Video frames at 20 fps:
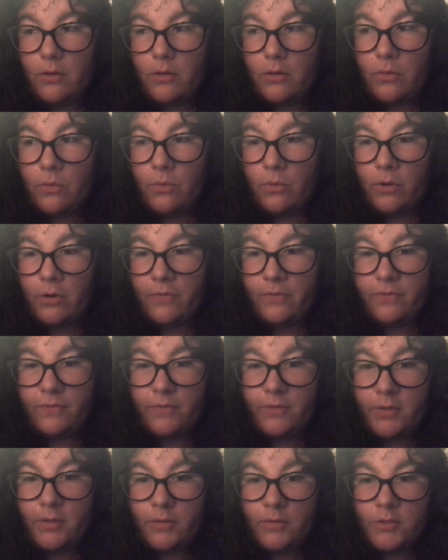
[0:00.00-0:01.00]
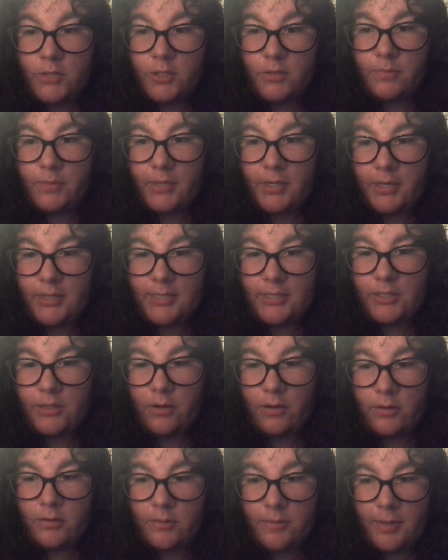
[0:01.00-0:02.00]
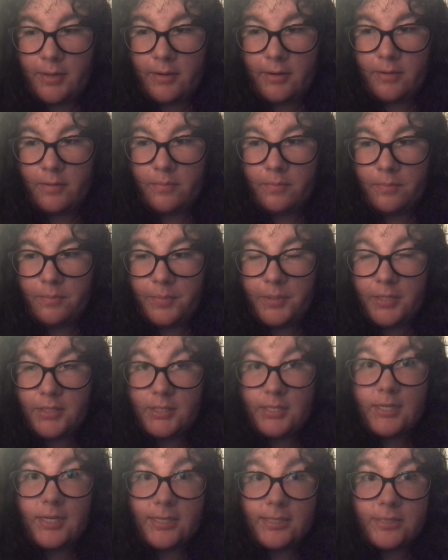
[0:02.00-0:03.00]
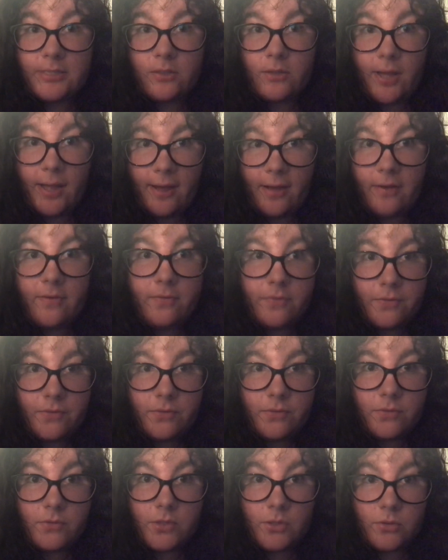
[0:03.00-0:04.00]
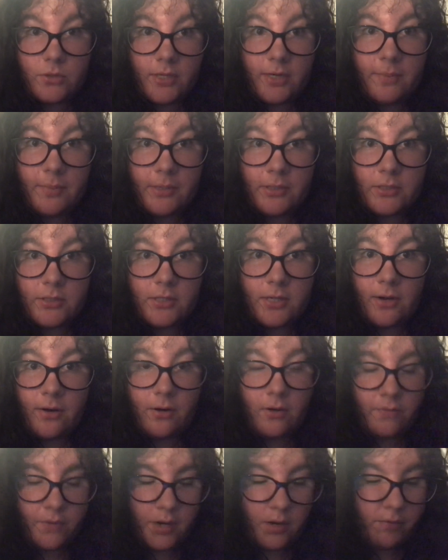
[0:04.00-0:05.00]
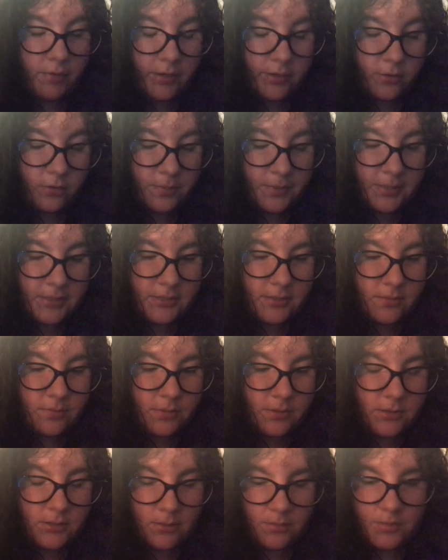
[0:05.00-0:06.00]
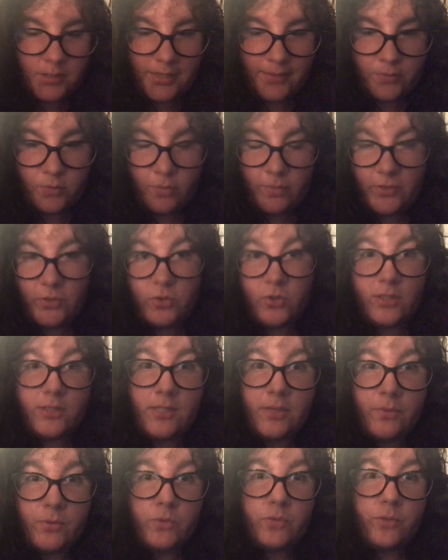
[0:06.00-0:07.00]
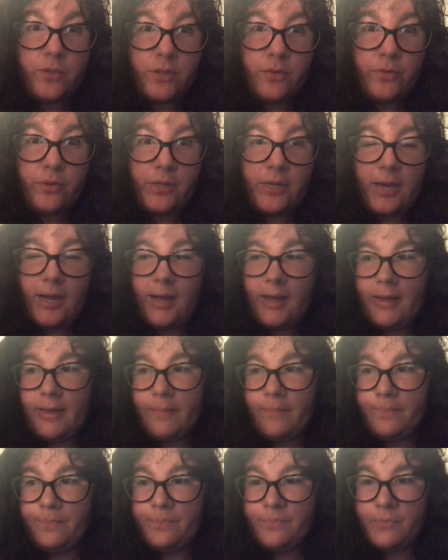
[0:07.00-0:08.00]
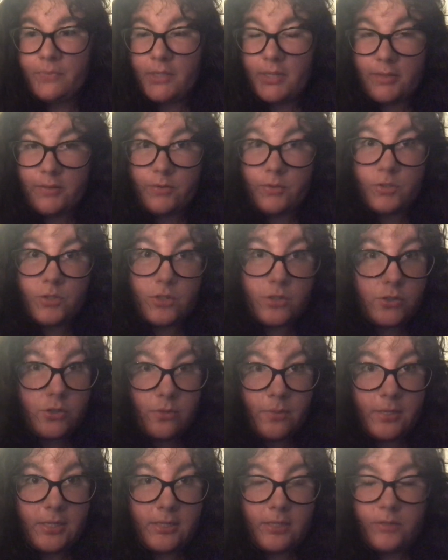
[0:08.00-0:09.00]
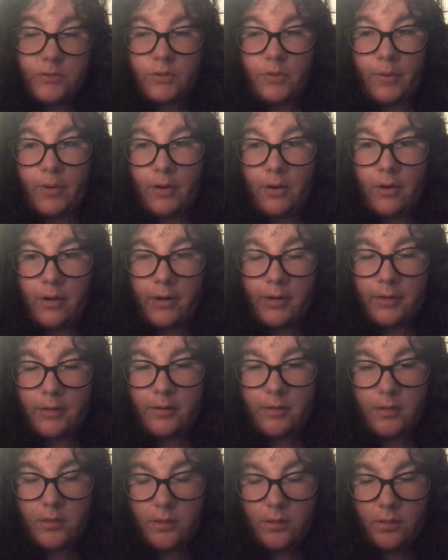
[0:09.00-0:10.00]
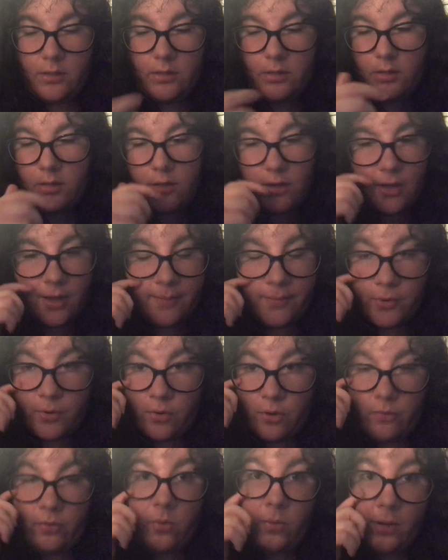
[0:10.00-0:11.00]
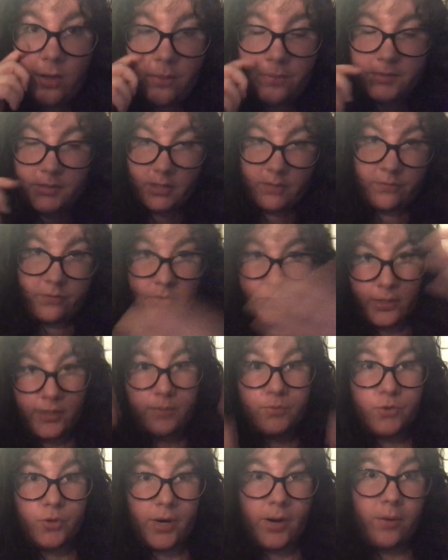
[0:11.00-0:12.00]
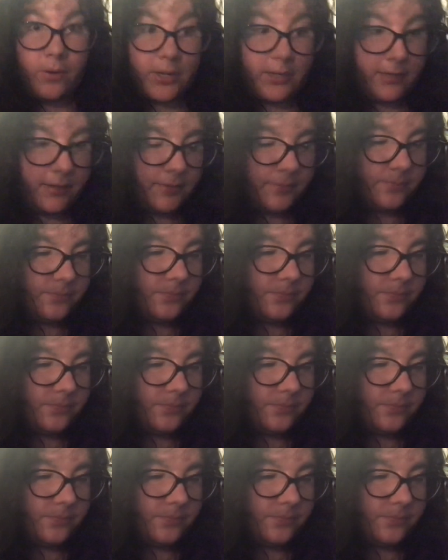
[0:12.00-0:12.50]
if it's just because I talked about it, because I still have those nightmares, not on a very regular basis, but sometimes when my stress level is really, really high, and there's just so many things going on, and I'm overwhelmed, and I feel like I'm drowning,